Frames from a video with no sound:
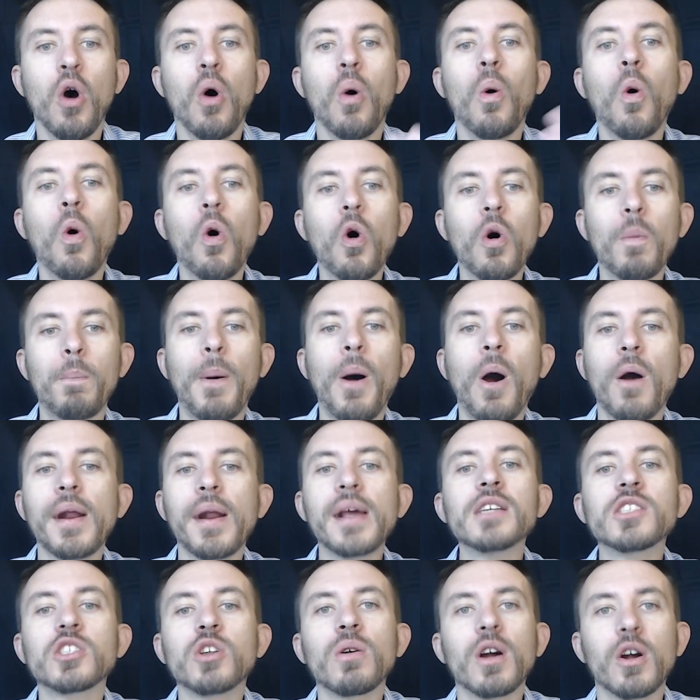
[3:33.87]
All
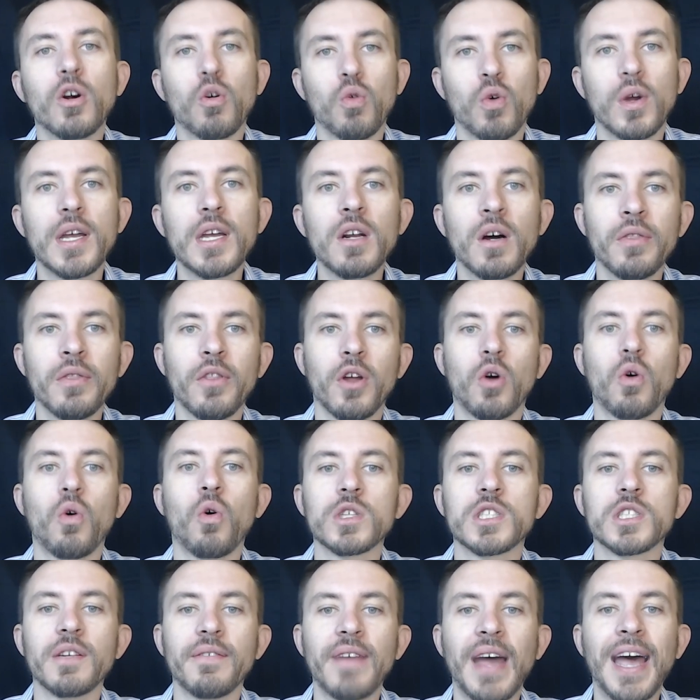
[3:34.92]
parties are agreed on the
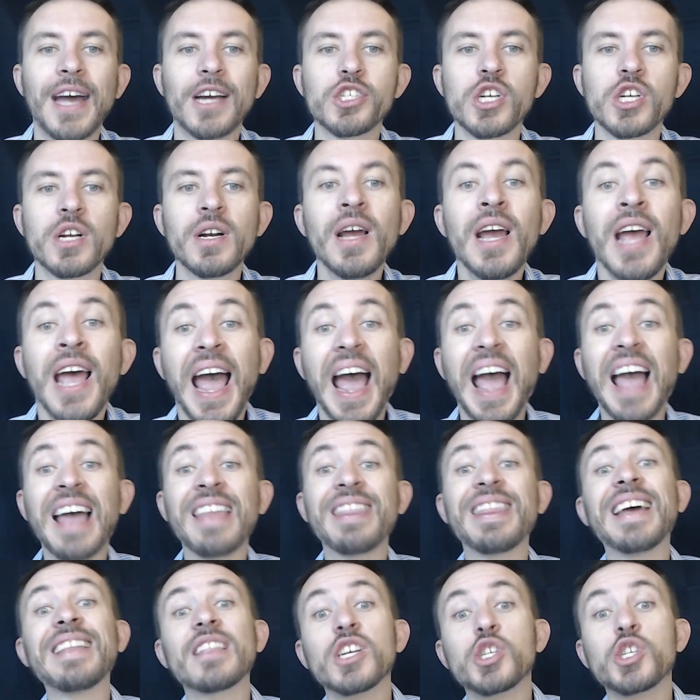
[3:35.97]
course of action and
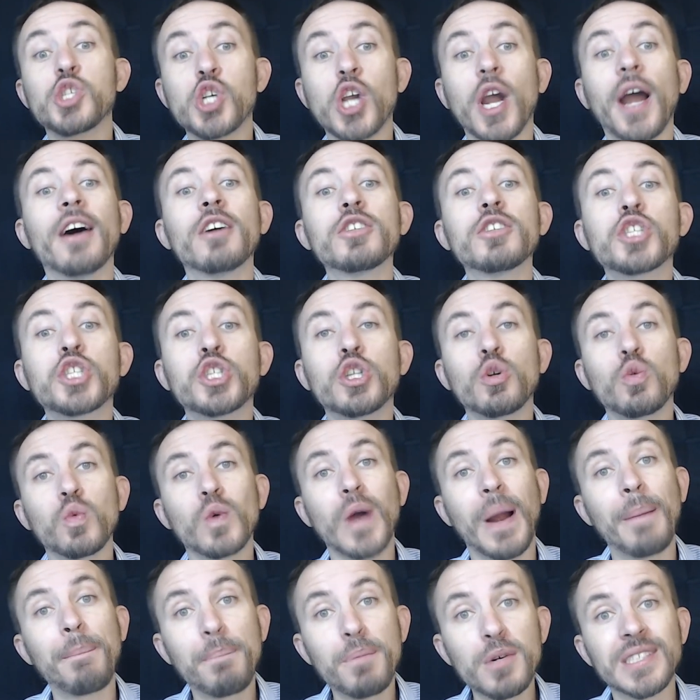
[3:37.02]
that the child should
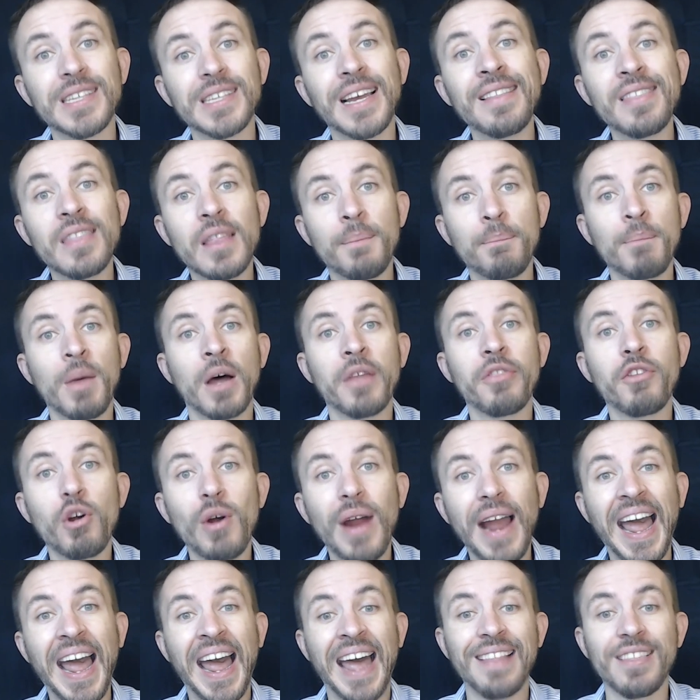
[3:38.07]
represent the mother
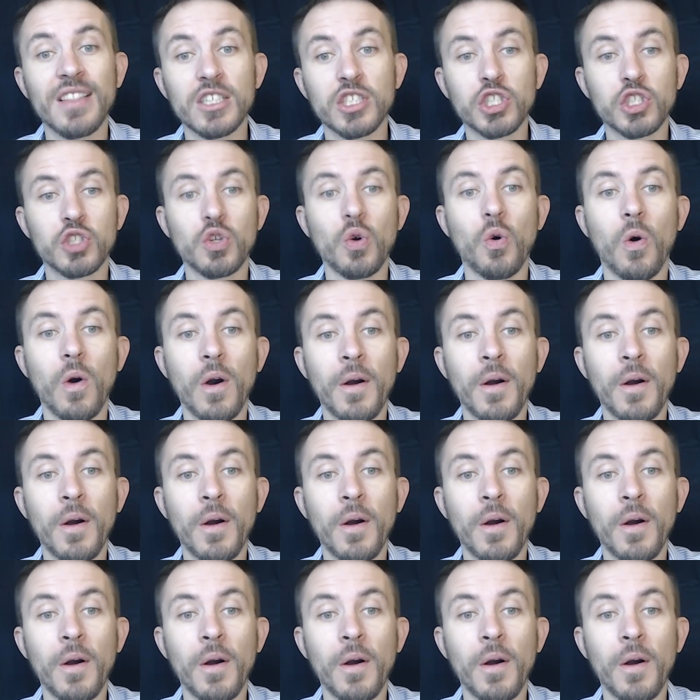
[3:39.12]
at the store.